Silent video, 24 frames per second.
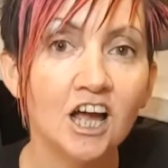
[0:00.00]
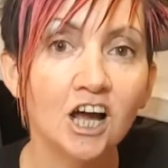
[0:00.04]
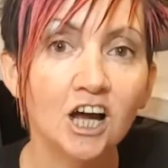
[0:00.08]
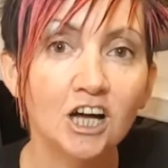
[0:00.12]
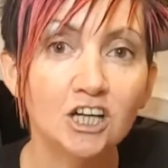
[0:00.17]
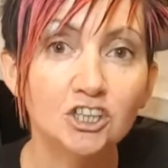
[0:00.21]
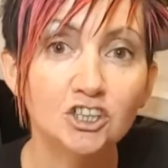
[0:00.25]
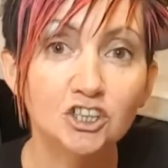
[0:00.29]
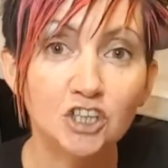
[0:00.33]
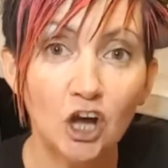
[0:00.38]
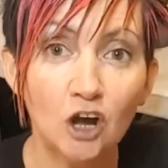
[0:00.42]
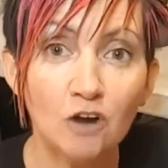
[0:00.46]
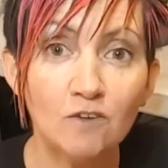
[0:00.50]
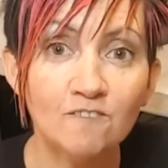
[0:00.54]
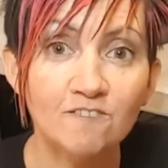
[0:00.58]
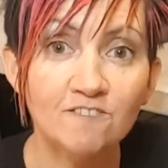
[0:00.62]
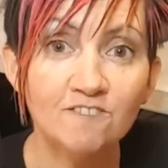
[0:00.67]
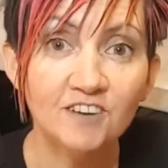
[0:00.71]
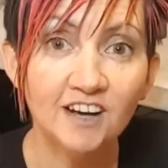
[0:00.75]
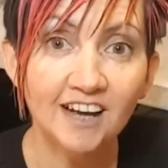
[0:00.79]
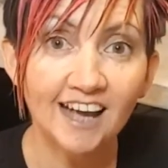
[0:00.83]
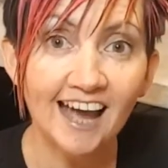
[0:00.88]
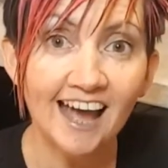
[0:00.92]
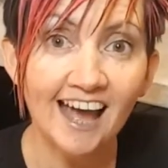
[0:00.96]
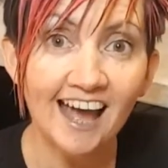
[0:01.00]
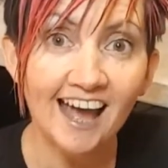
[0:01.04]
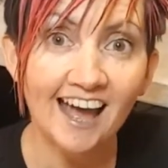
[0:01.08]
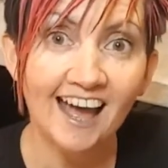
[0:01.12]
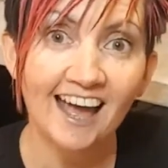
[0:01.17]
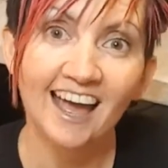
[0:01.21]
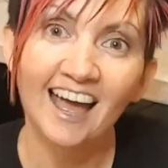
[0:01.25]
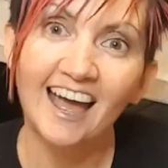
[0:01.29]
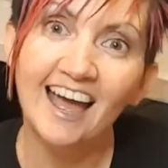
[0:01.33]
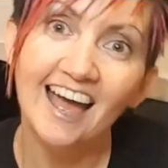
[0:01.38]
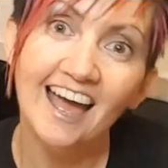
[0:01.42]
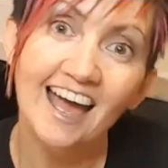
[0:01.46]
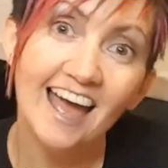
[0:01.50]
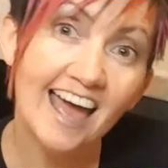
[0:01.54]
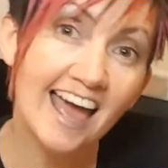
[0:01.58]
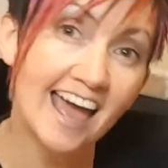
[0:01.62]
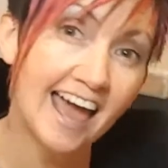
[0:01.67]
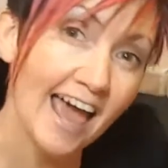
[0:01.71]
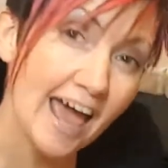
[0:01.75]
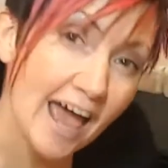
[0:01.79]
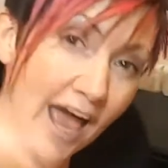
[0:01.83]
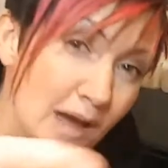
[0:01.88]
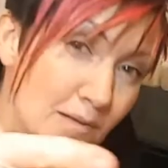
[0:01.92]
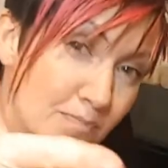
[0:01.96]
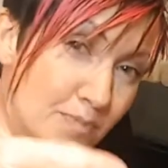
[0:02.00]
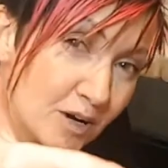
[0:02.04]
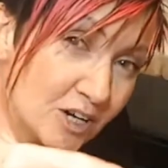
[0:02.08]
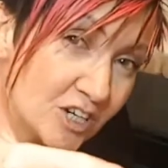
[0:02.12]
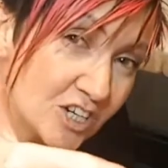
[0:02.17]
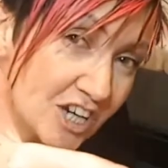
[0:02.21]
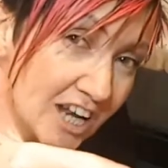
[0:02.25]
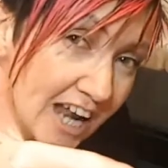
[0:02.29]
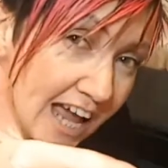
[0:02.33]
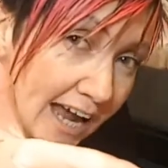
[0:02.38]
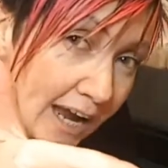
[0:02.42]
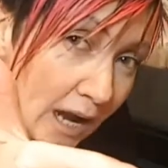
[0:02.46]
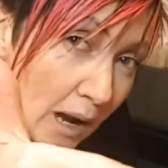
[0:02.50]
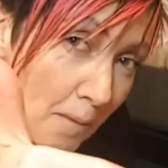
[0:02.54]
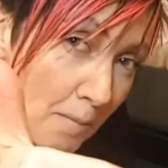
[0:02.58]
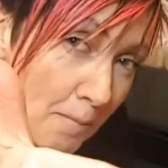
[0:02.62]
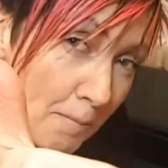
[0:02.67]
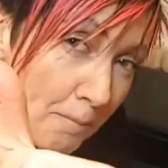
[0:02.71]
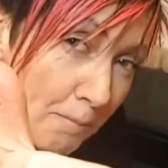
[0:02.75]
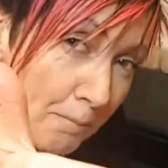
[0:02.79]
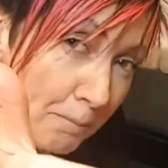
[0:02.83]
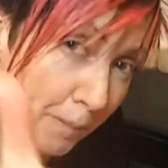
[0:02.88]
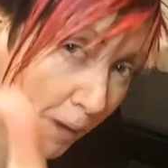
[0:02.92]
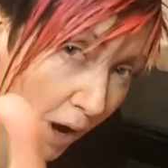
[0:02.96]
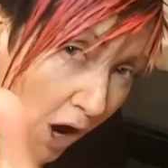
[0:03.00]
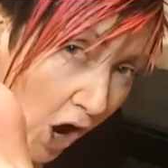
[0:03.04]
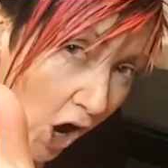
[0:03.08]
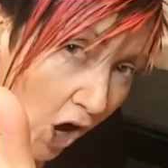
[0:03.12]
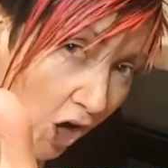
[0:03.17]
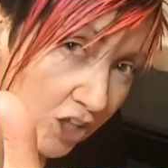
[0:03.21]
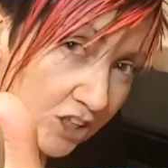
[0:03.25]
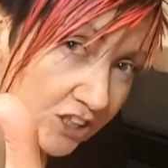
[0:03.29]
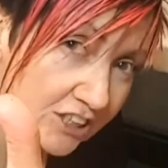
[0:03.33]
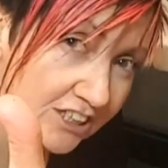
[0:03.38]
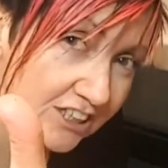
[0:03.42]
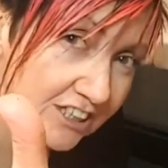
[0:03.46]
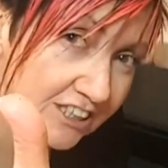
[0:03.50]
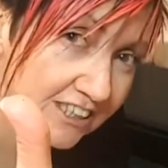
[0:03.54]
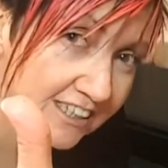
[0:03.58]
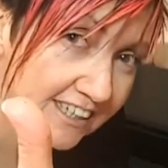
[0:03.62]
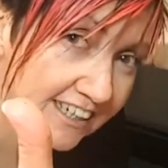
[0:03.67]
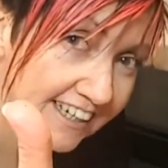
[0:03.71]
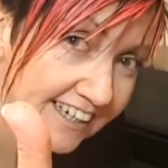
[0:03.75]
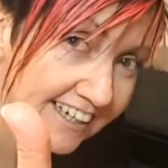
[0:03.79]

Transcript: And don't forget, airbrush like a boss.